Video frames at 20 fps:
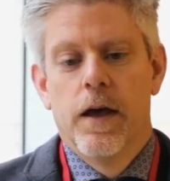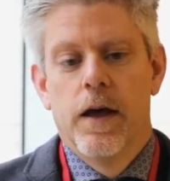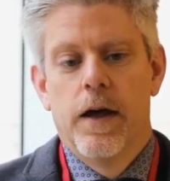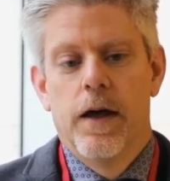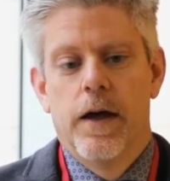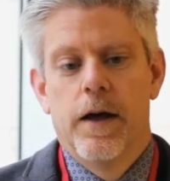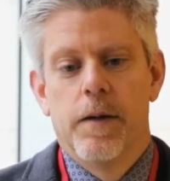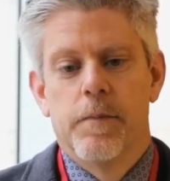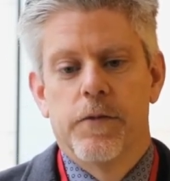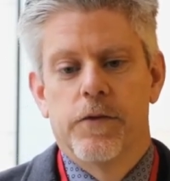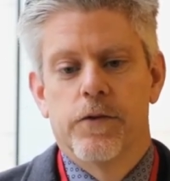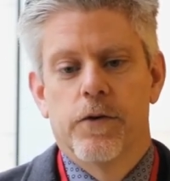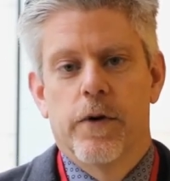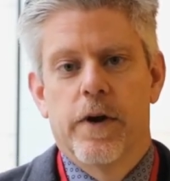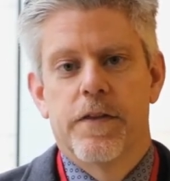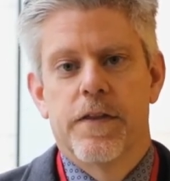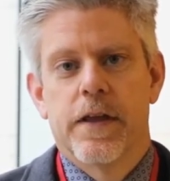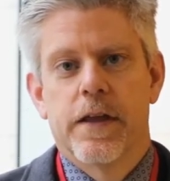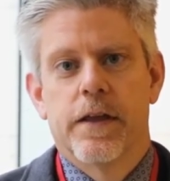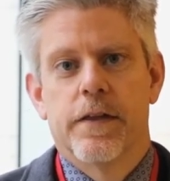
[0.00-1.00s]
Um, so
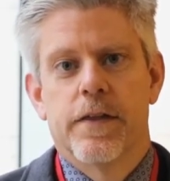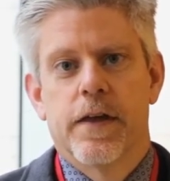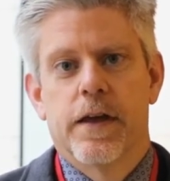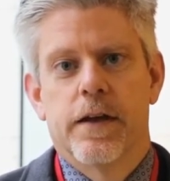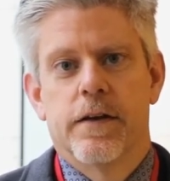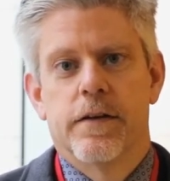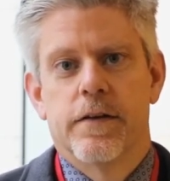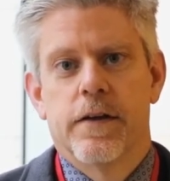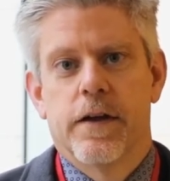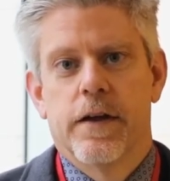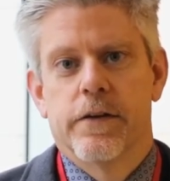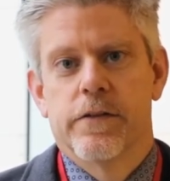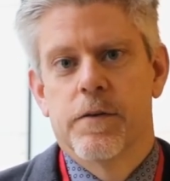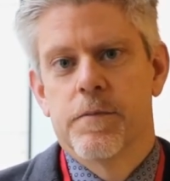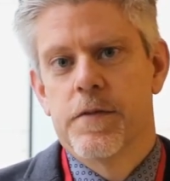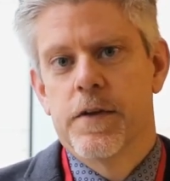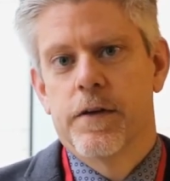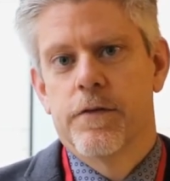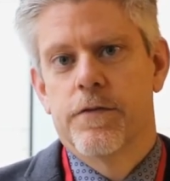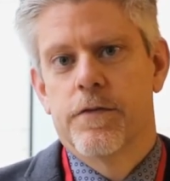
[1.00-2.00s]
I think that uh,
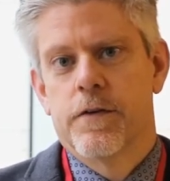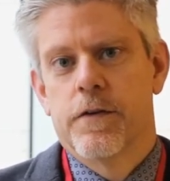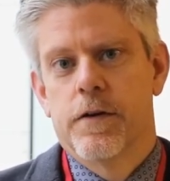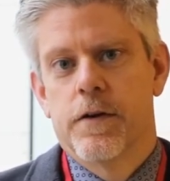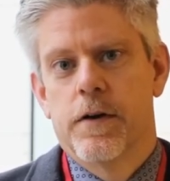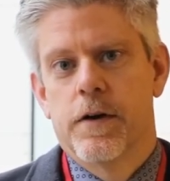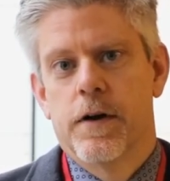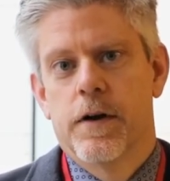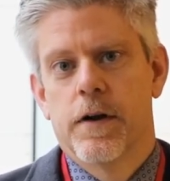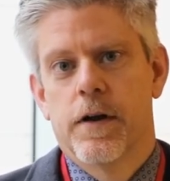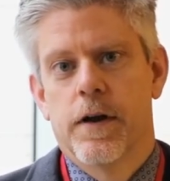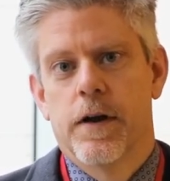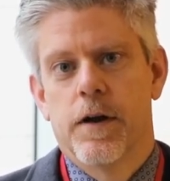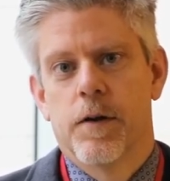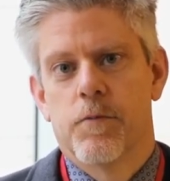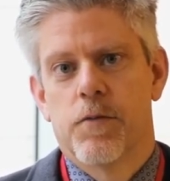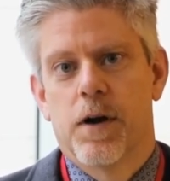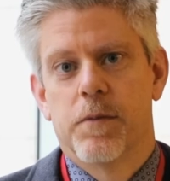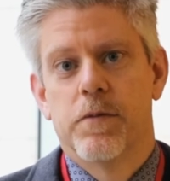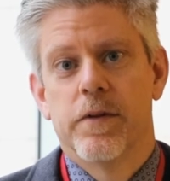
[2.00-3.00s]
something for
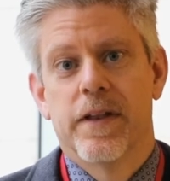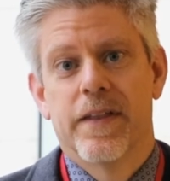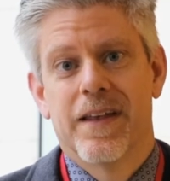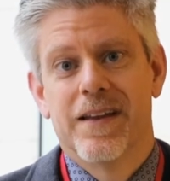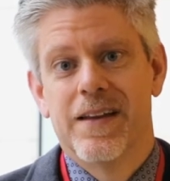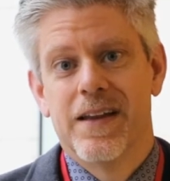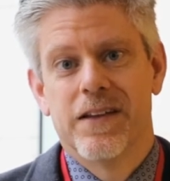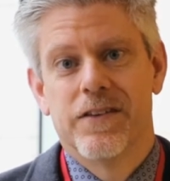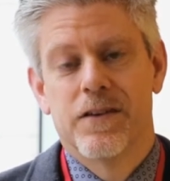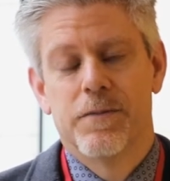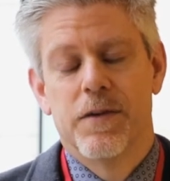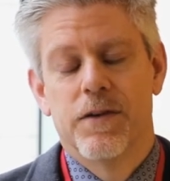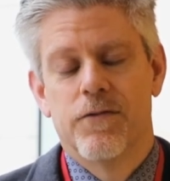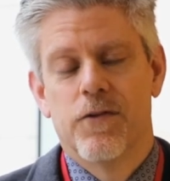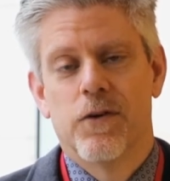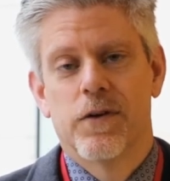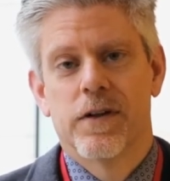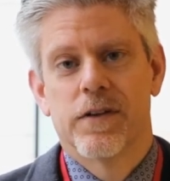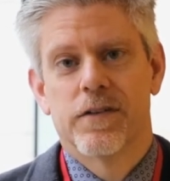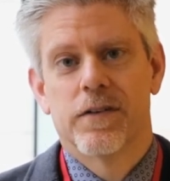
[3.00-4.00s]
uh, probably that needs to be
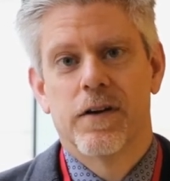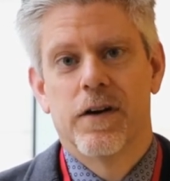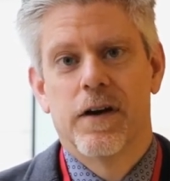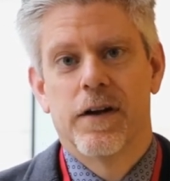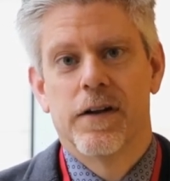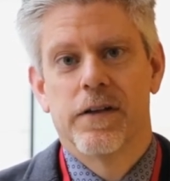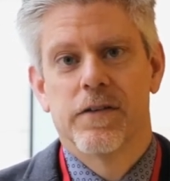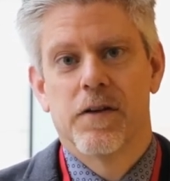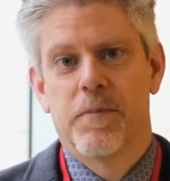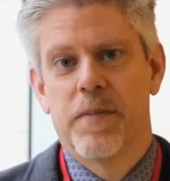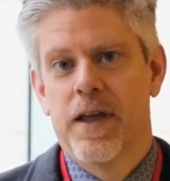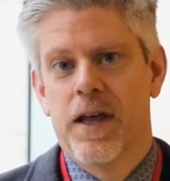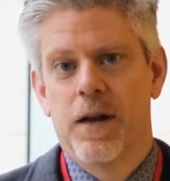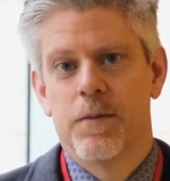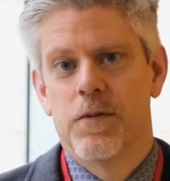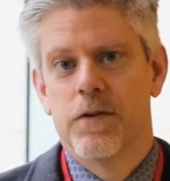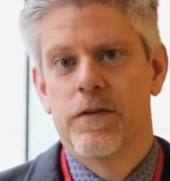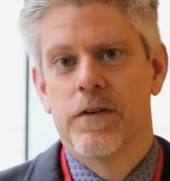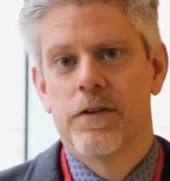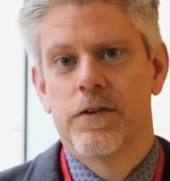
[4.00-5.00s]
focused on is a
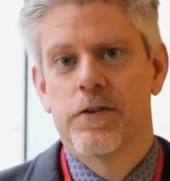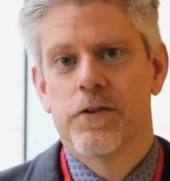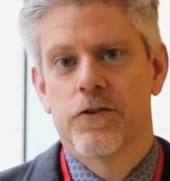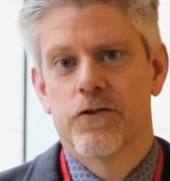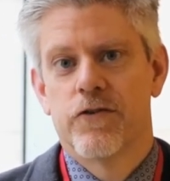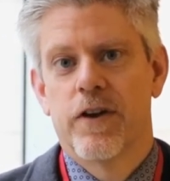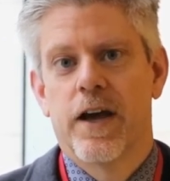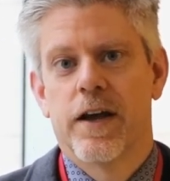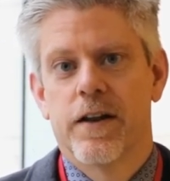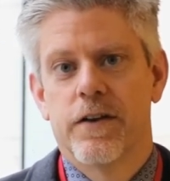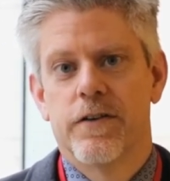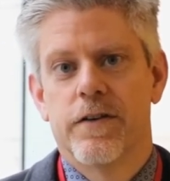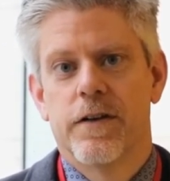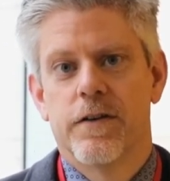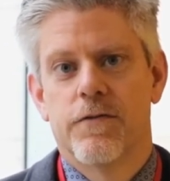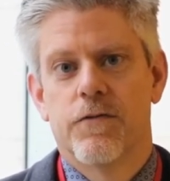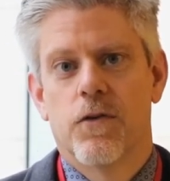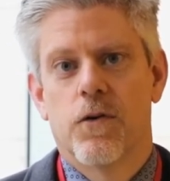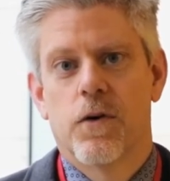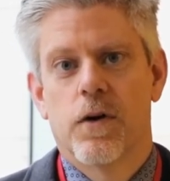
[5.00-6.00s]
pan-provincial
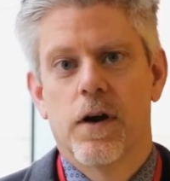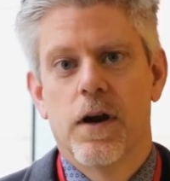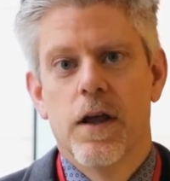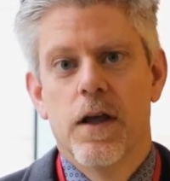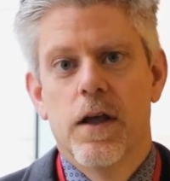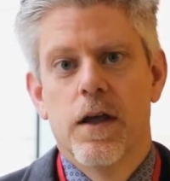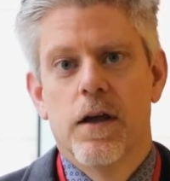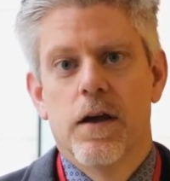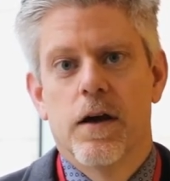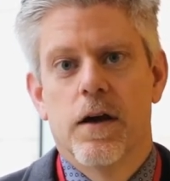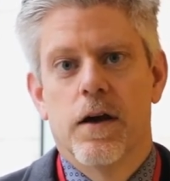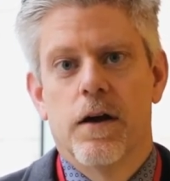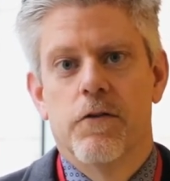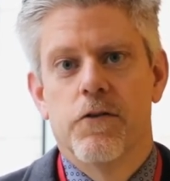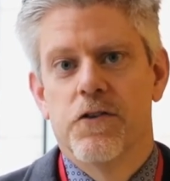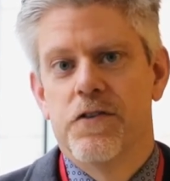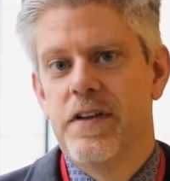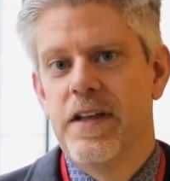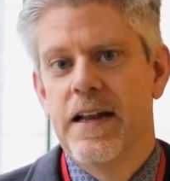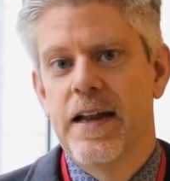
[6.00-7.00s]
strategy for uh,
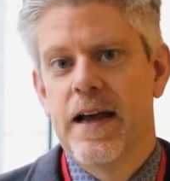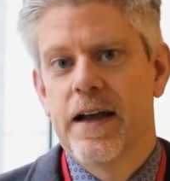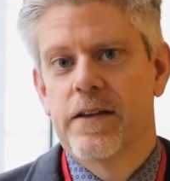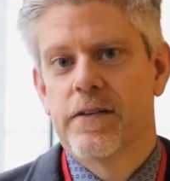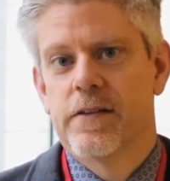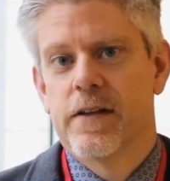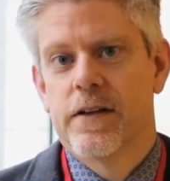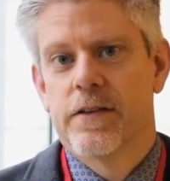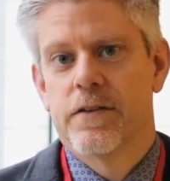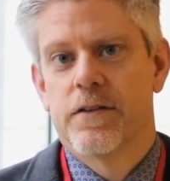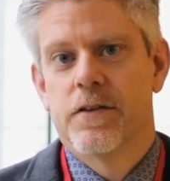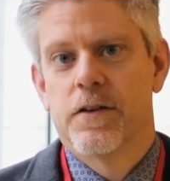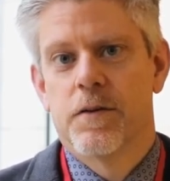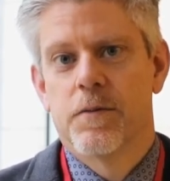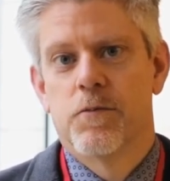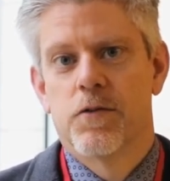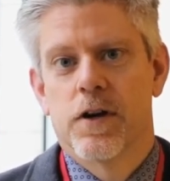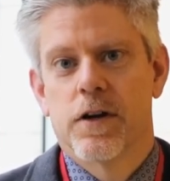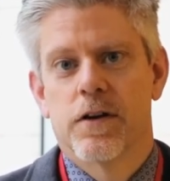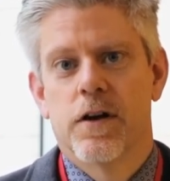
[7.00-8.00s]
routine access to
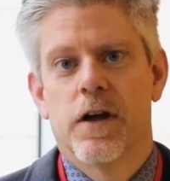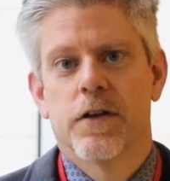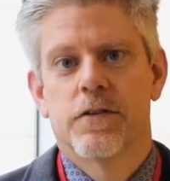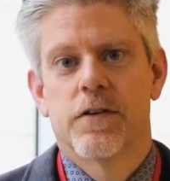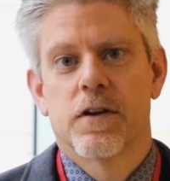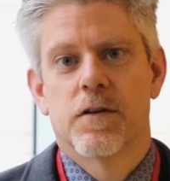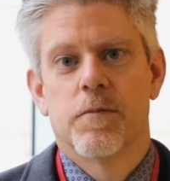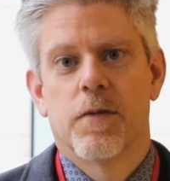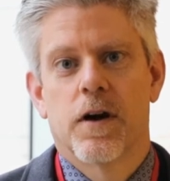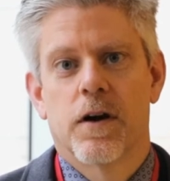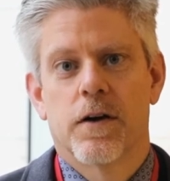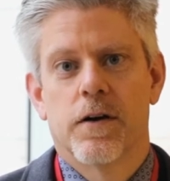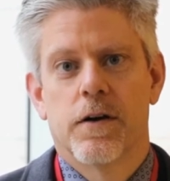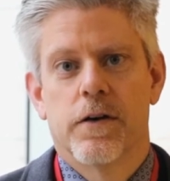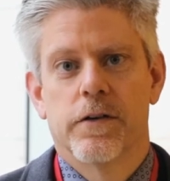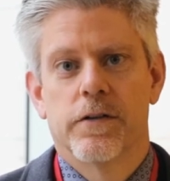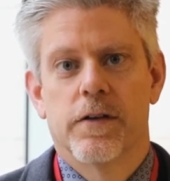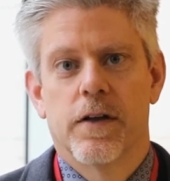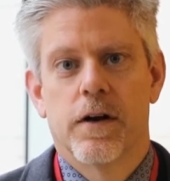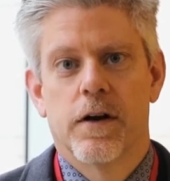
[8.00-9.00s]
prognostic
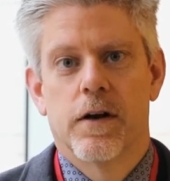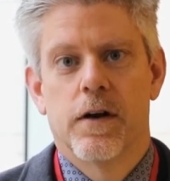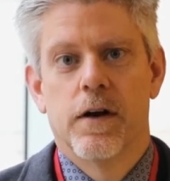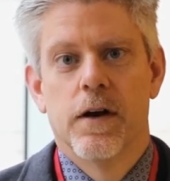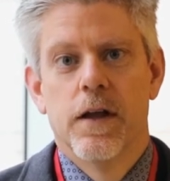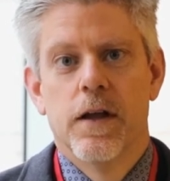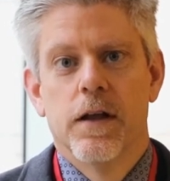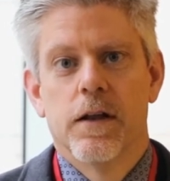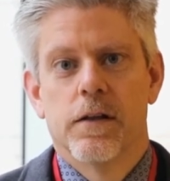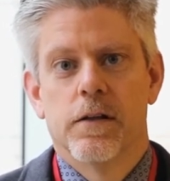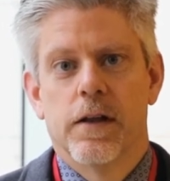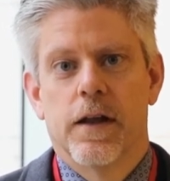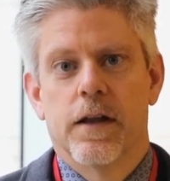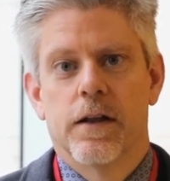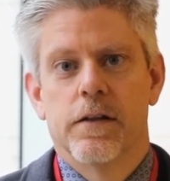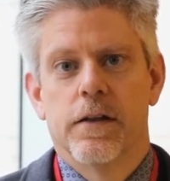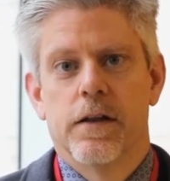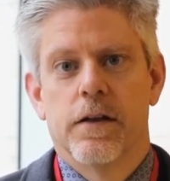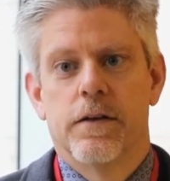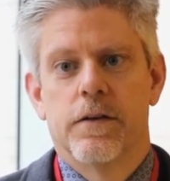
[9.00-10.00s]
markers that are
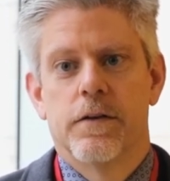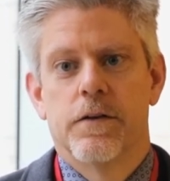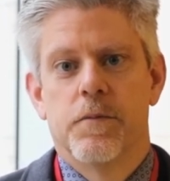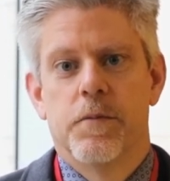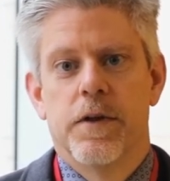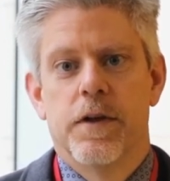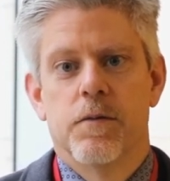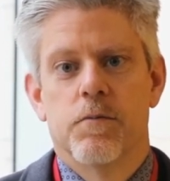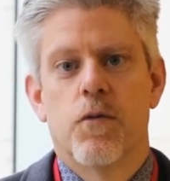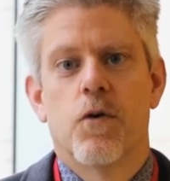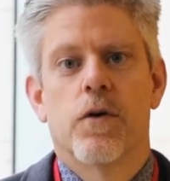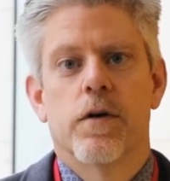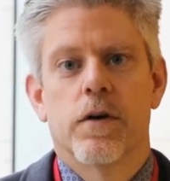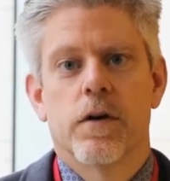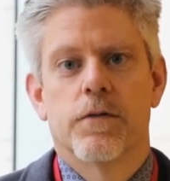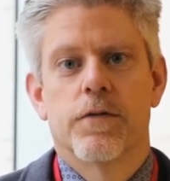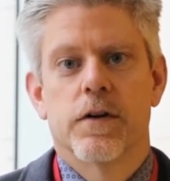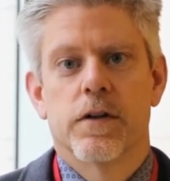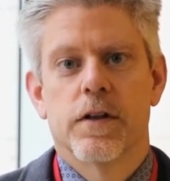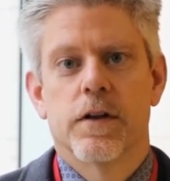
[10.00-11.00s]
likely to be
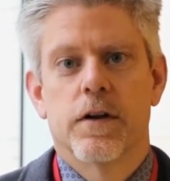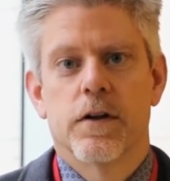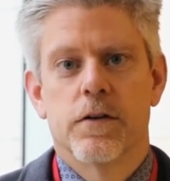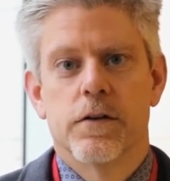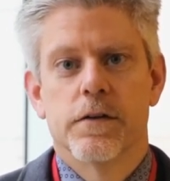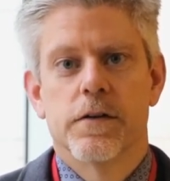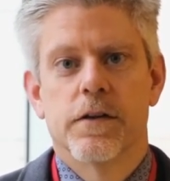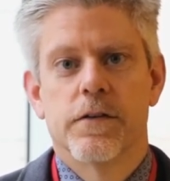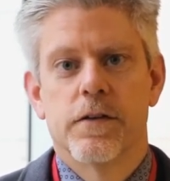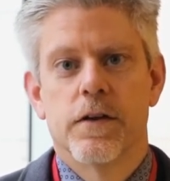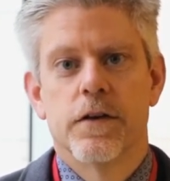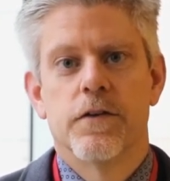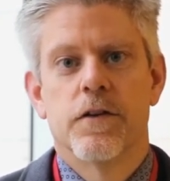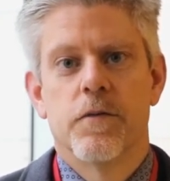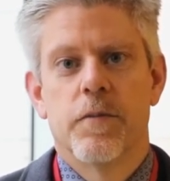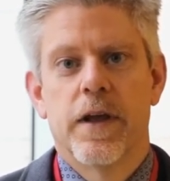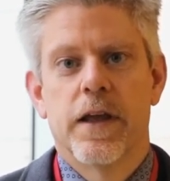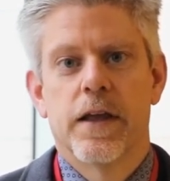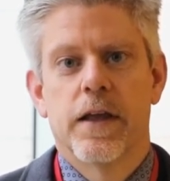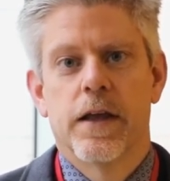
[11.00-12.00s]
important for clinical
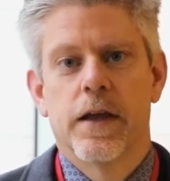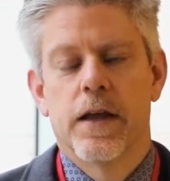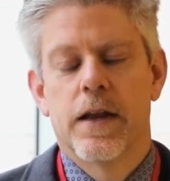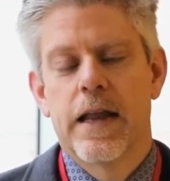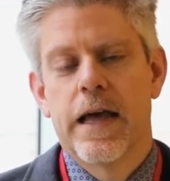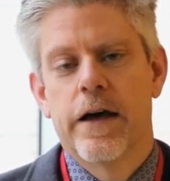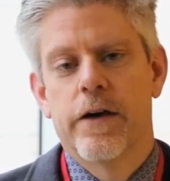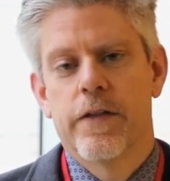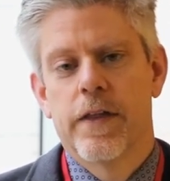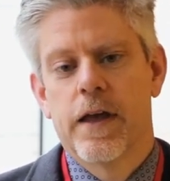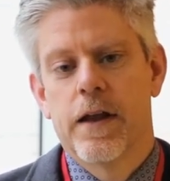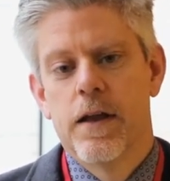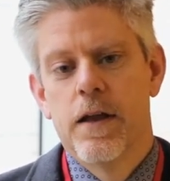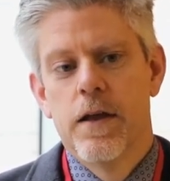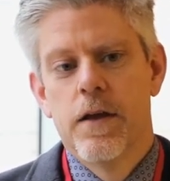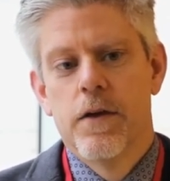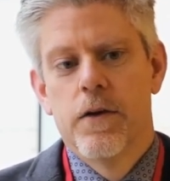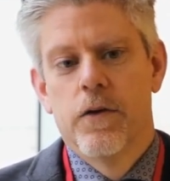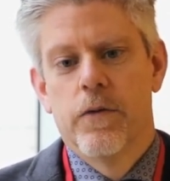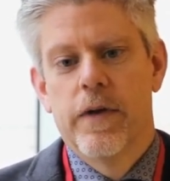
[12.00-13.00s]
decision making. And now that
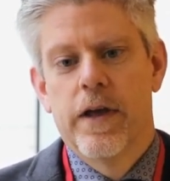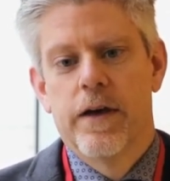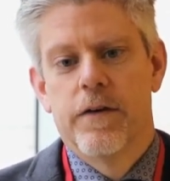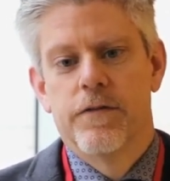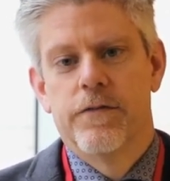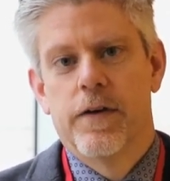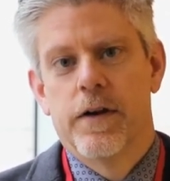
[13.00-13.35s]
we have